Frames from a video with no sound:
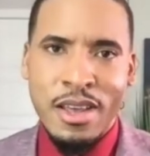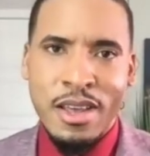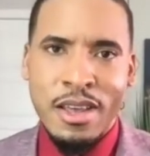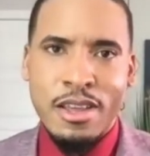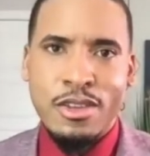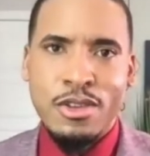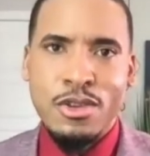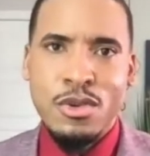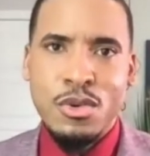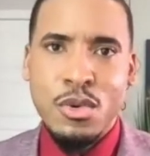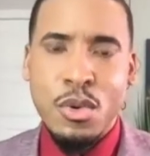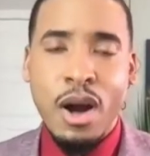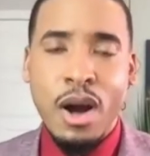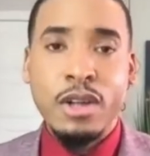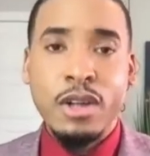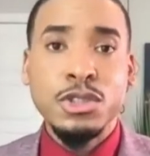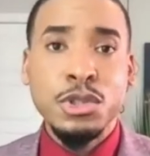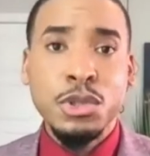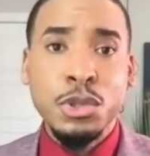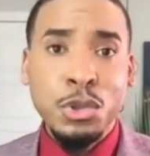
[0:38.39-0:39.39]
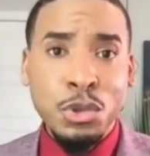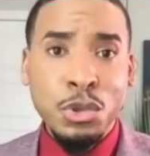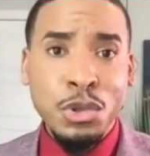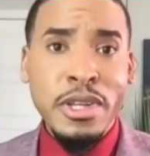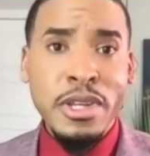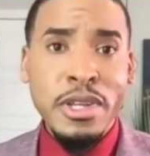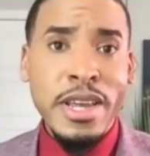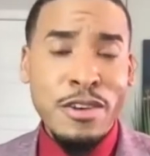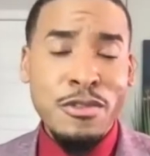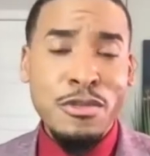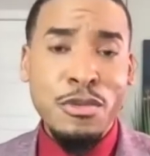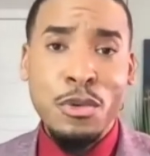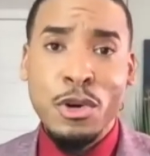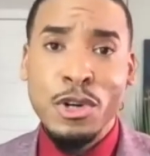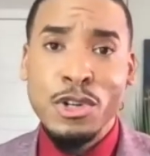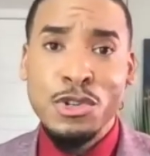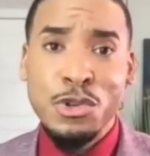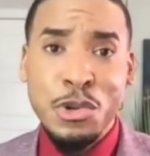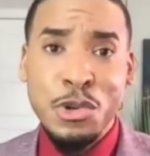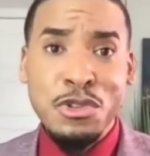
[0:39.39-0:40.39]
You are truly in for a
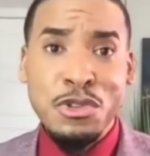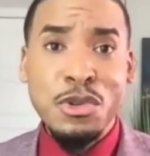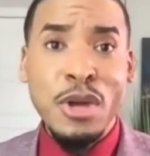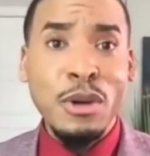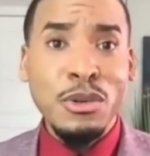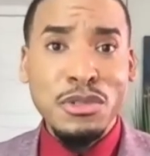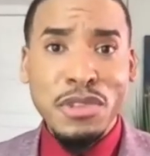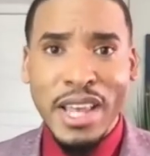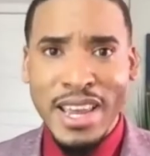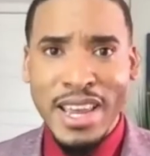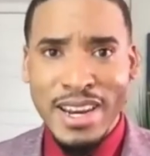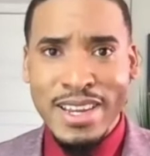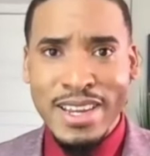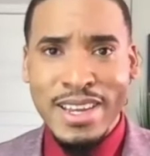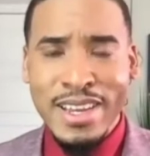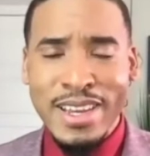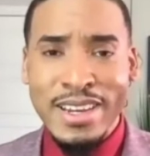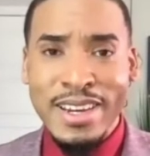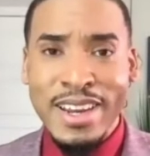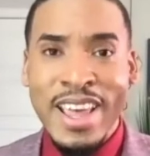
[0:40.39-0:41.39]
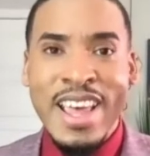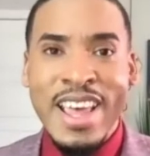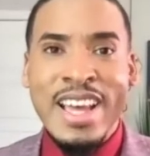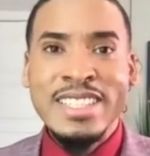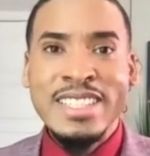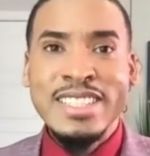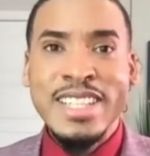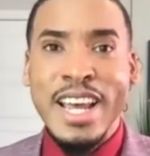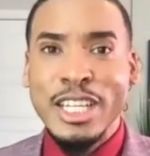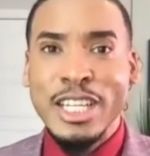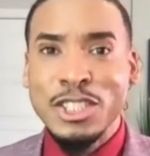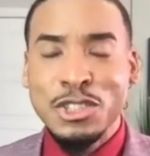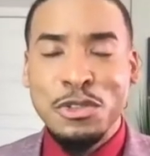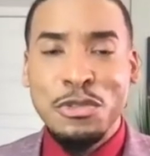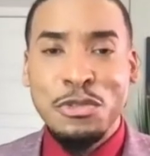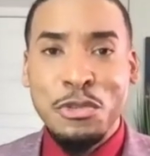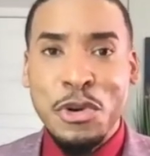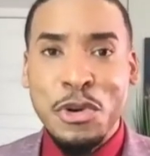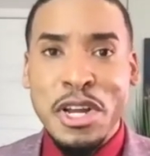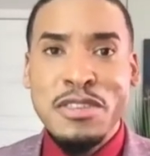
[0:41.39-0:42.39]
treat. So I'll say it again. Text your
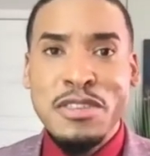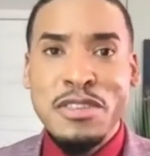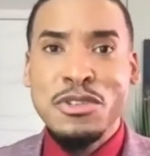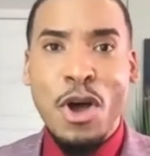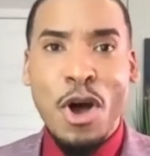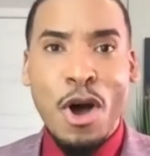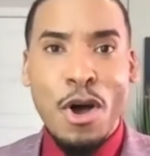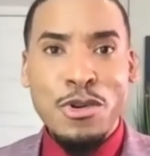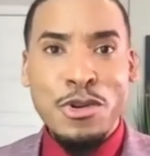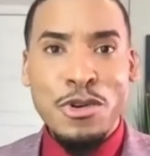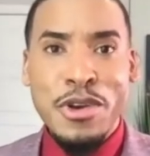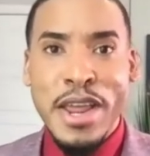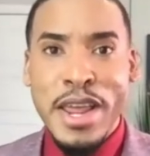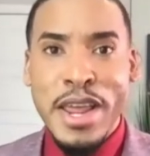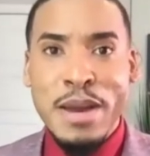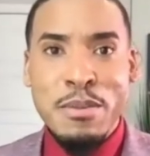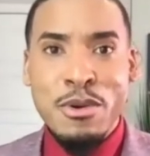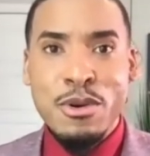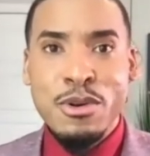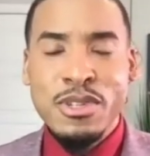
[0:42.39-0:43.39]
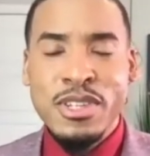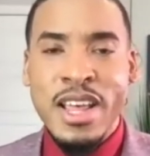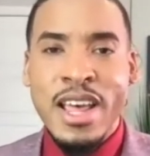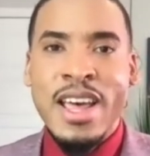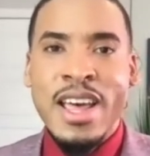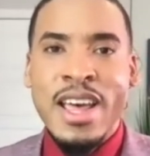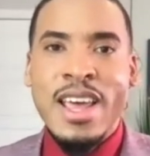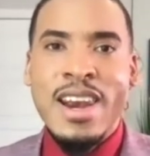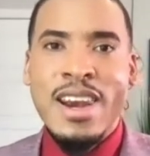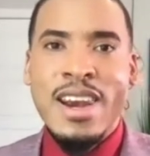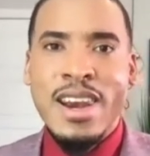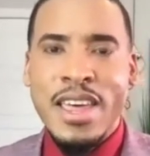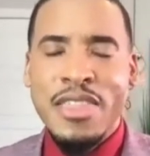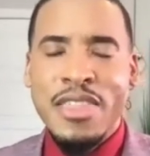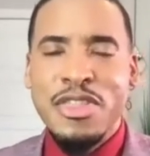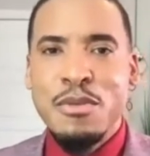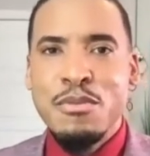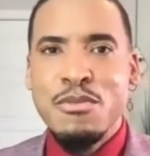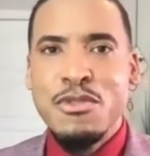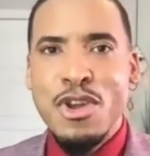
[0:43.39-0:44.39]
friends, call your neighbors, let
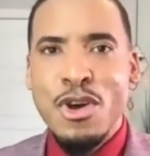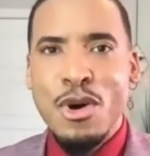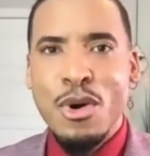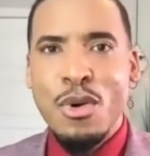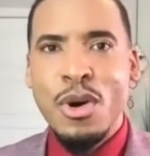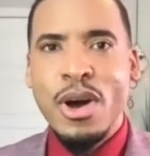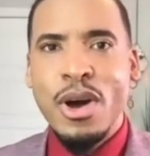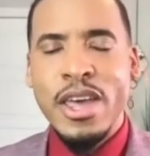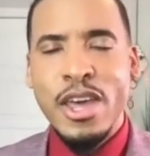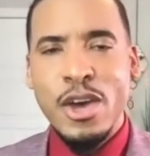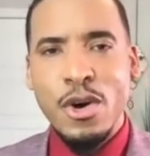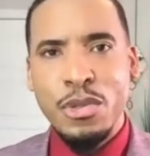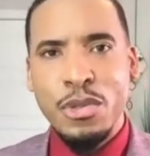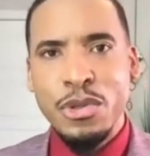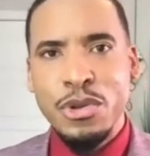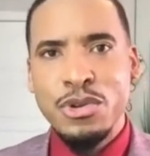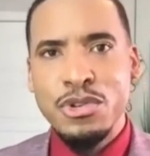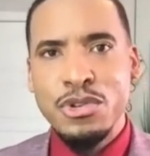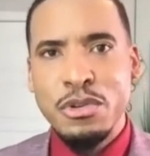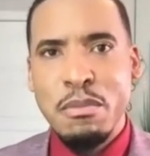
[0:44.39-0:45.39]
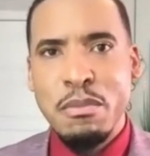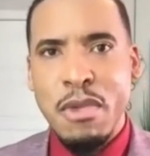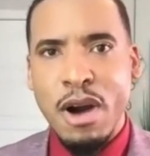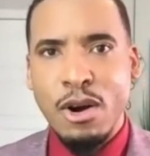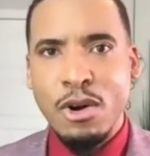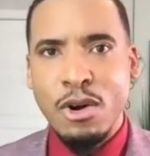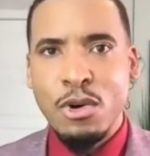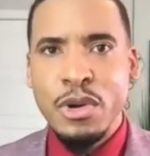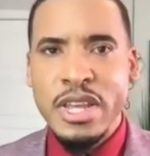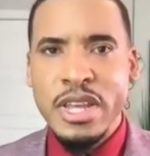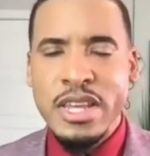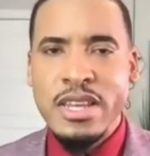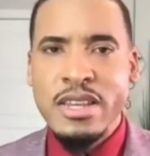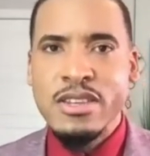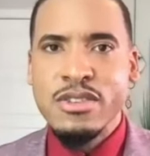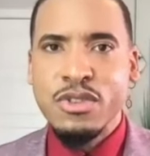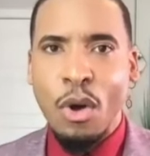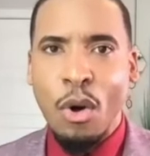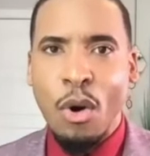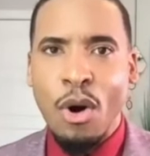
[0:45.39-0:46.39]
them know A Healthier Tomorrow
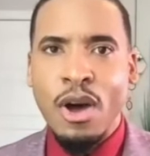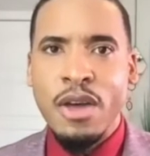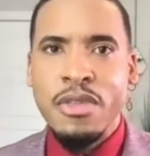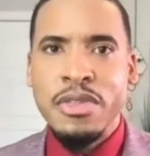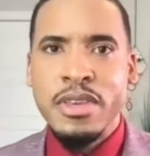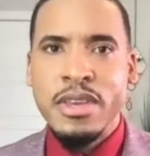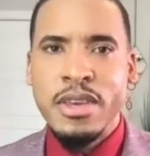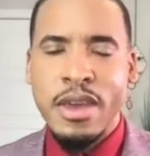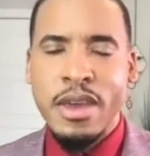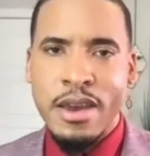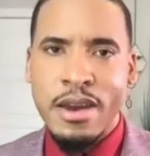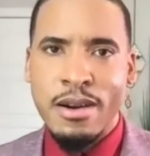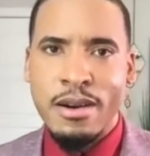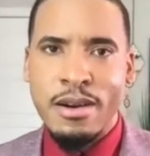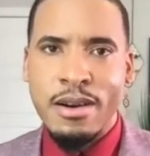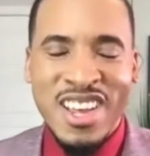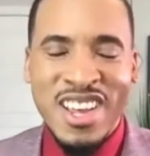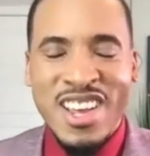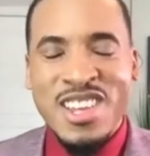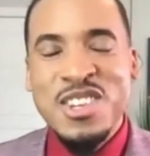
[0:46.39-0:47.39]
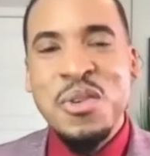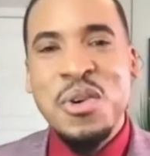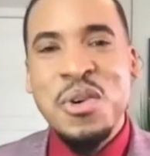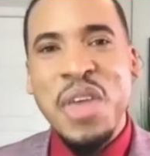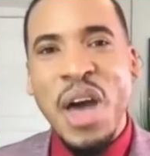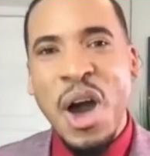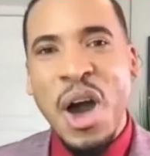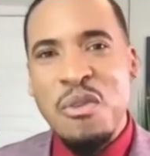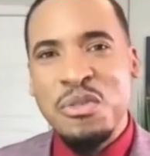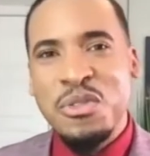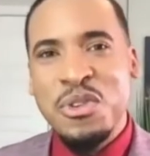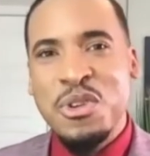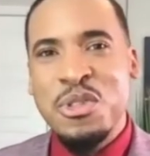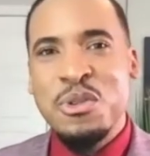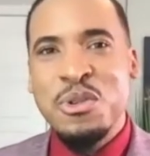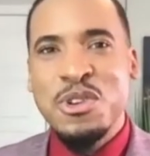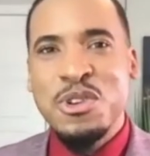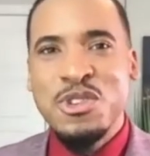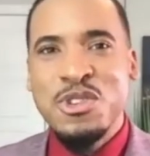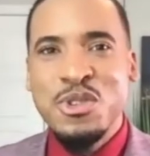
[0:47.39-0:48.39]
is on the air. So without further
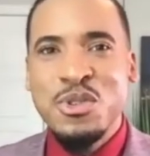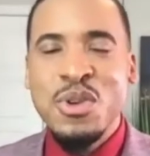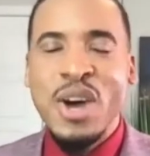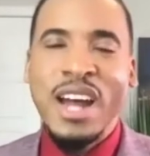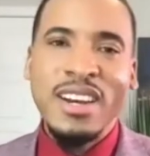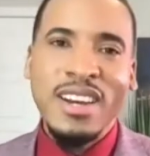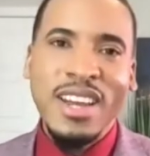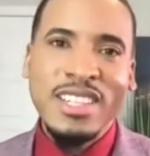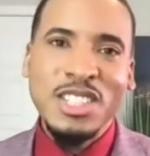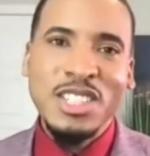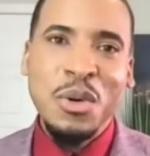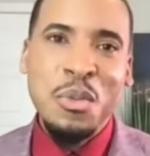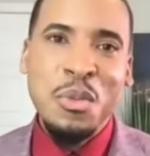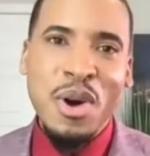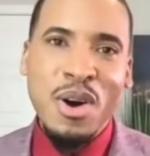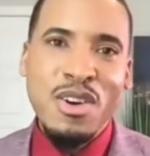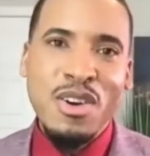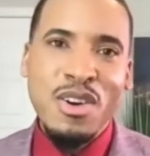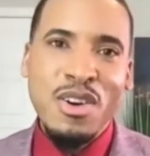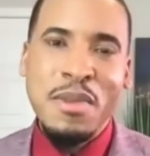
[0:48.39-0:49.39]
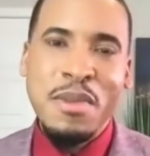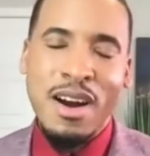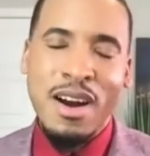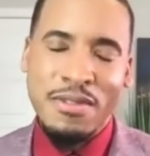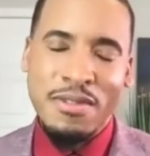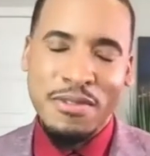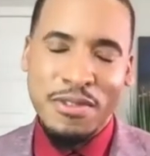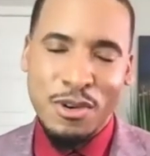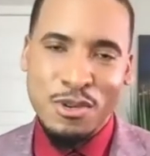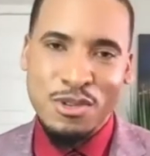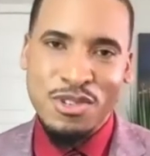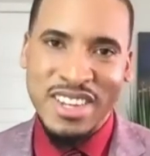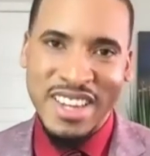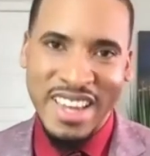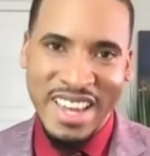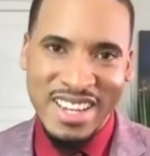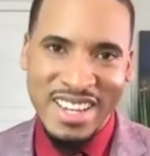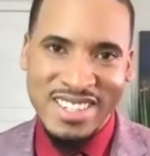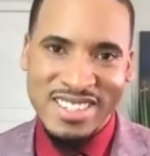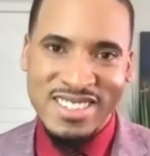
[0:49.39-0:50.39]
ado, I'd like to welcome our first
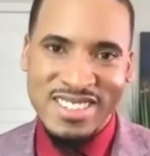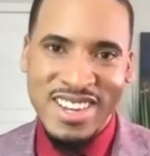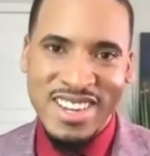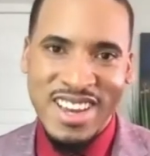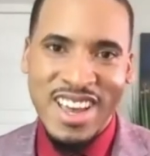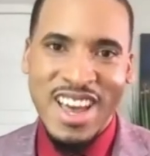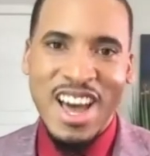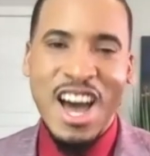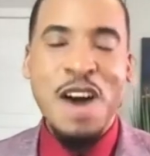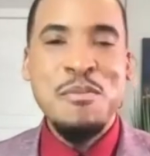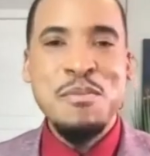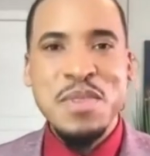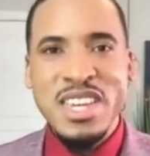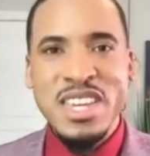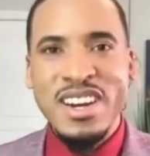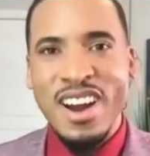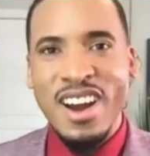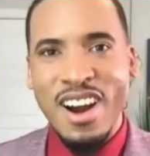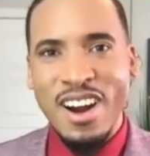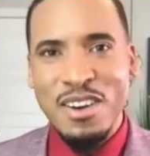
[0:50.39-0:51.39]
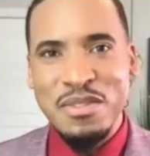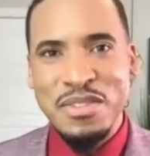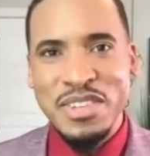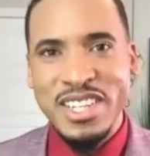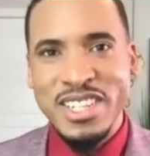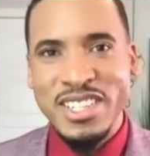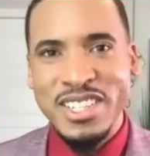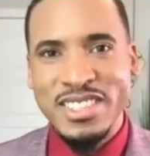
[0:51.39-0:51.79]
guest, Aminheh Harvey.